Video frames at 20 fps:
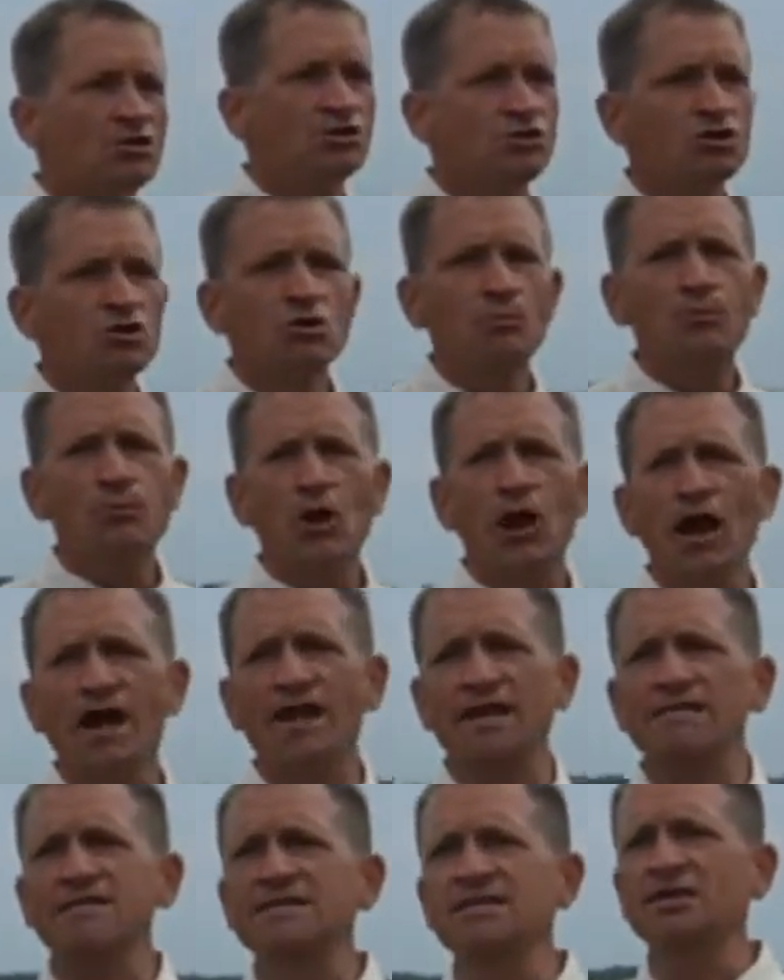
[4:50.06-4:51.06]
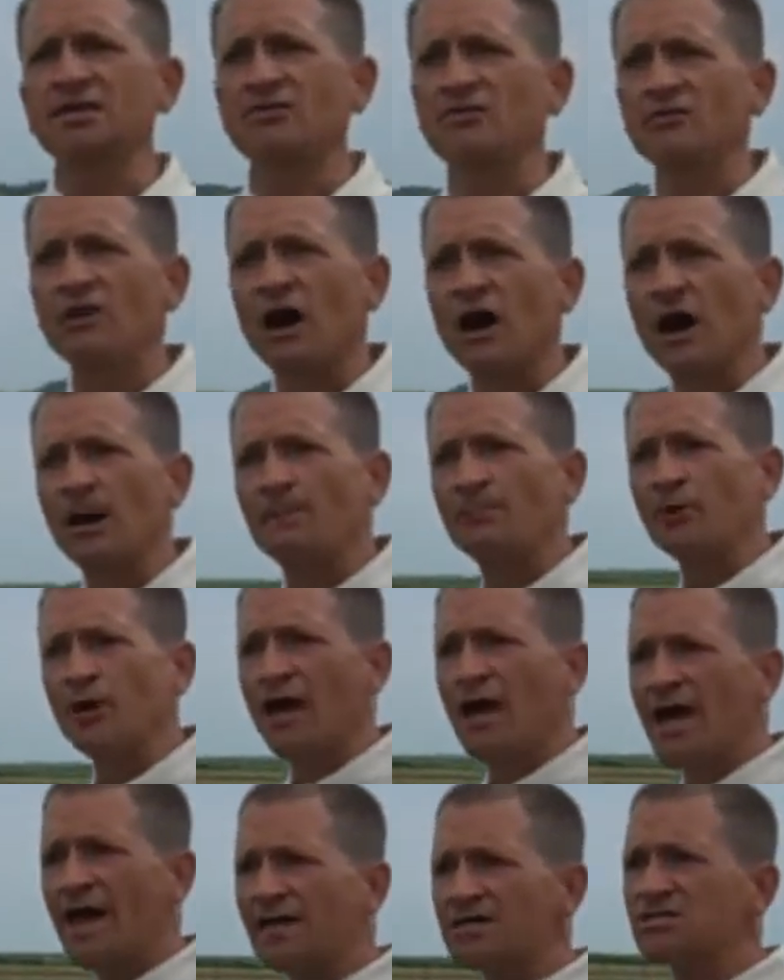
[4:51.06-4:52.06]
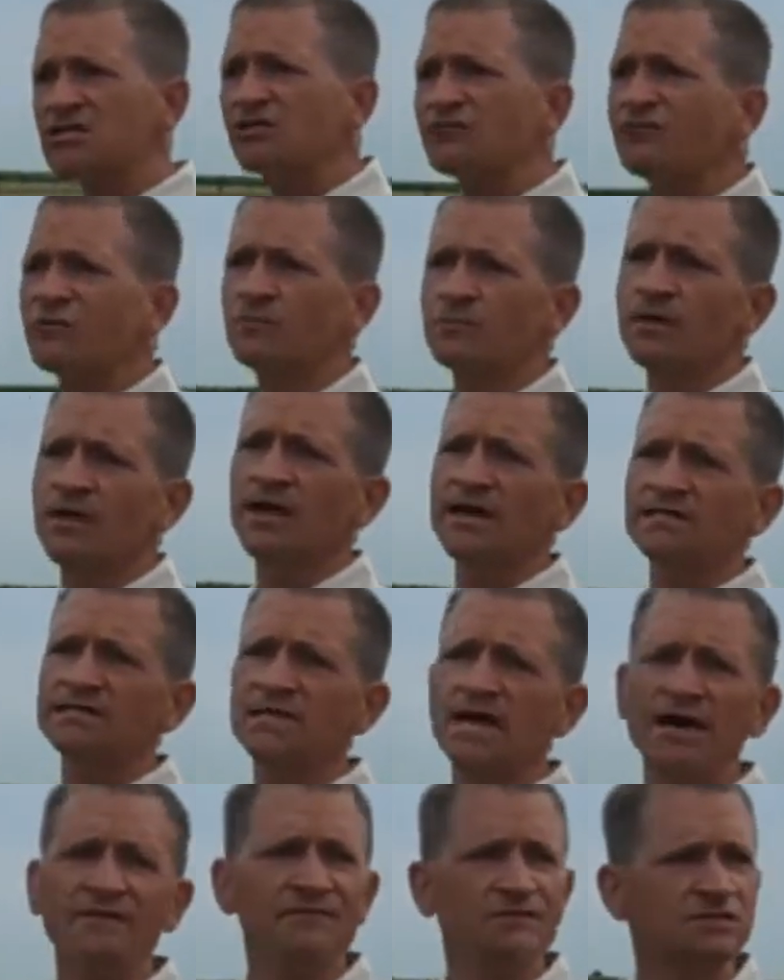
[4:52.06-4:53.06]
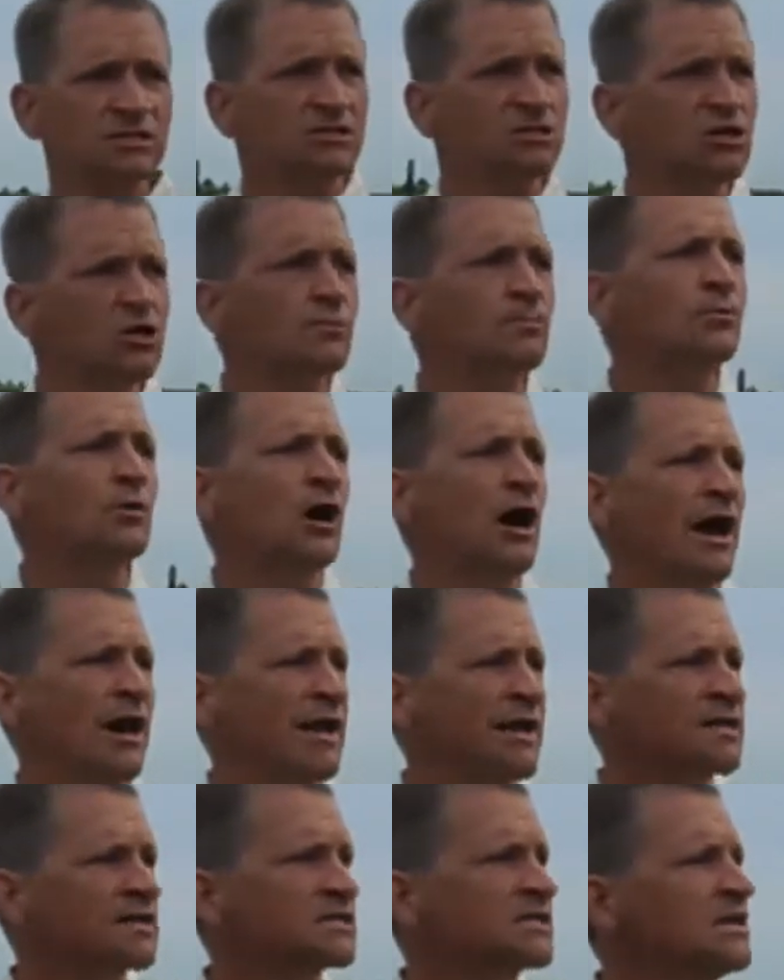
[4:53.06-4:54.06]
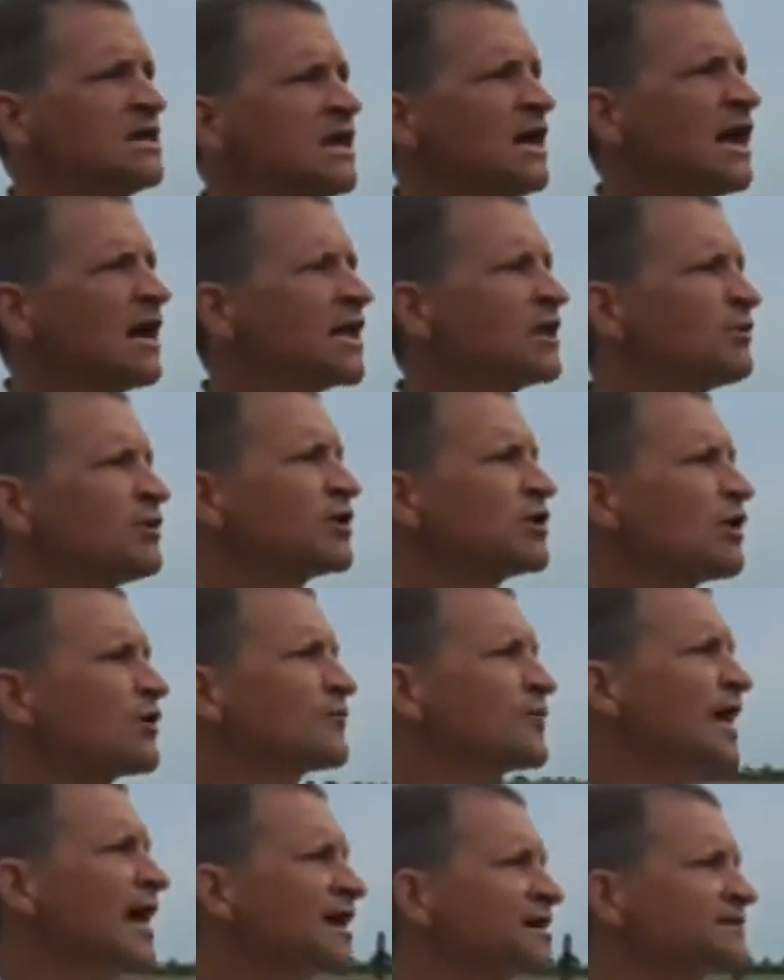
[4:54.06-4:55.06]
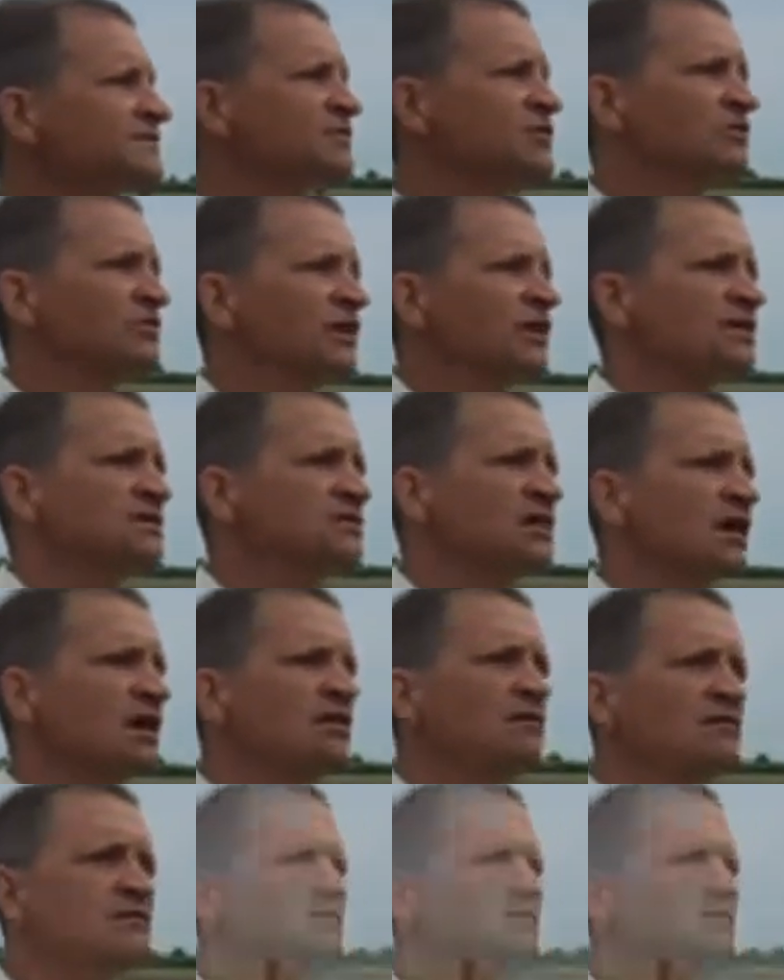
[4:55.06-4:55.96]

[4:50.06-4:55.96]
New products here. Praxer from BASF is a new product. Anyone know what the active ingredients are?